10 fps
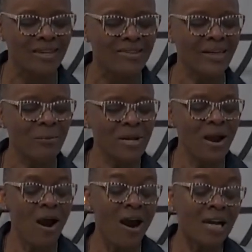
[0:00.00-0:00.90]
That we
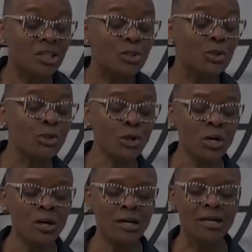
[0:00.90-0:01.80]
are
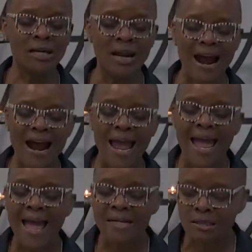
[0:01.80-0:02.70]
assured in our
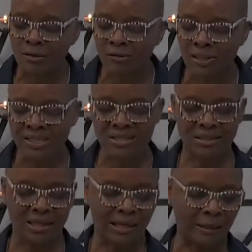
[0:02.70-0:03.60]
act of
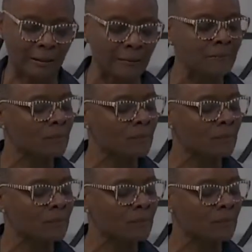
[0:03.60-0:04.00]
listening.